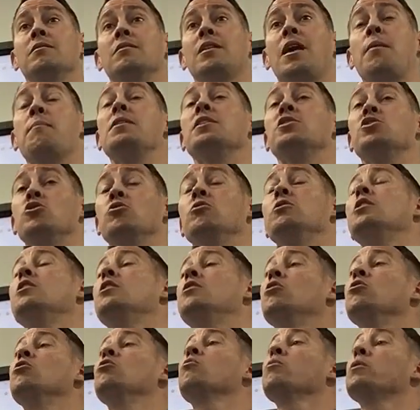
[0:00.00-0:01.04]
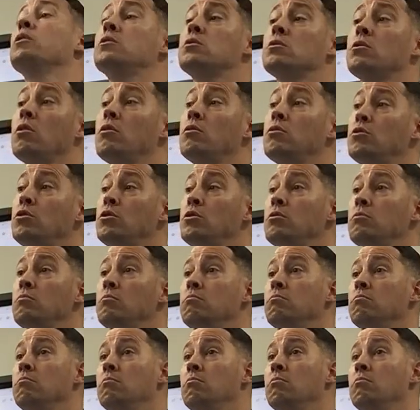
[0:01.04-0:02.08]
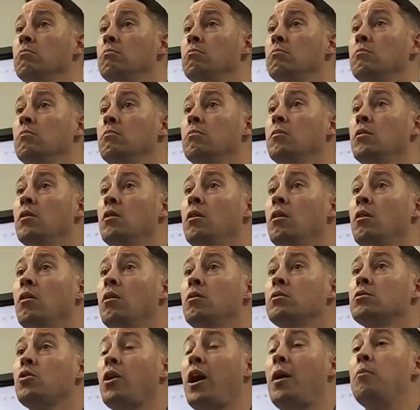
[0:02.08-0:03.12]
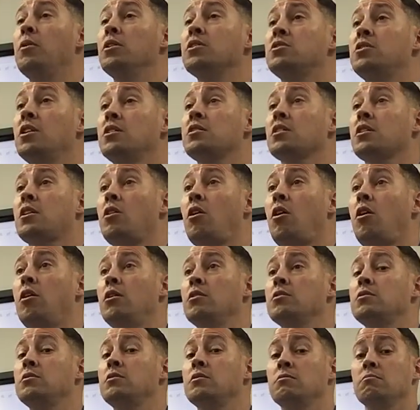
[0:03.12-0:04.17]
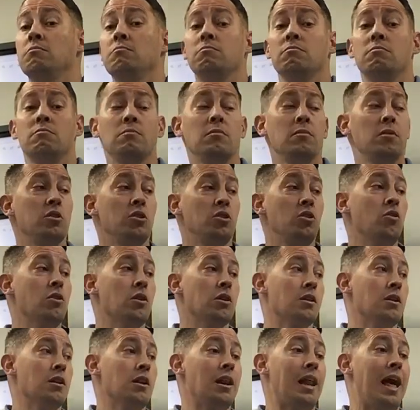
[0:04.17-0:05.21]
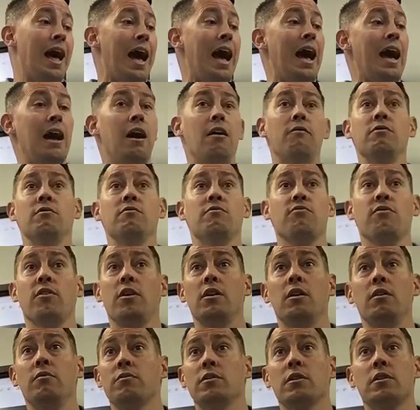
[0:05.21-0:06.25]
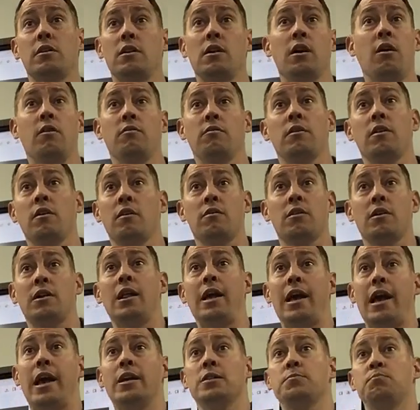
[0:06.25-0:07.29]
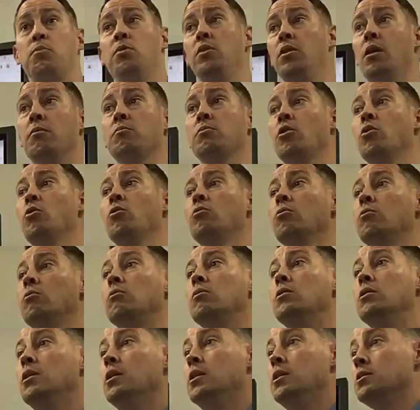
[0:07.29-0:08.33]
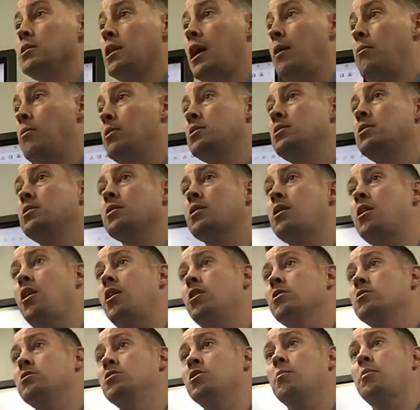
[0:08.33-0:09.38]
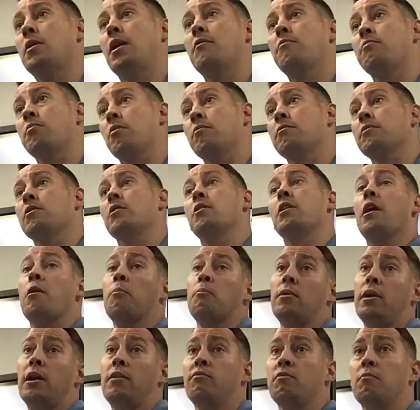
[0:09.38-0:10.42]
That means you need to do your research. So how much does it cost? You can live in front of the class, pull up Google, how much does it cost to jump out of a perfect good airplane?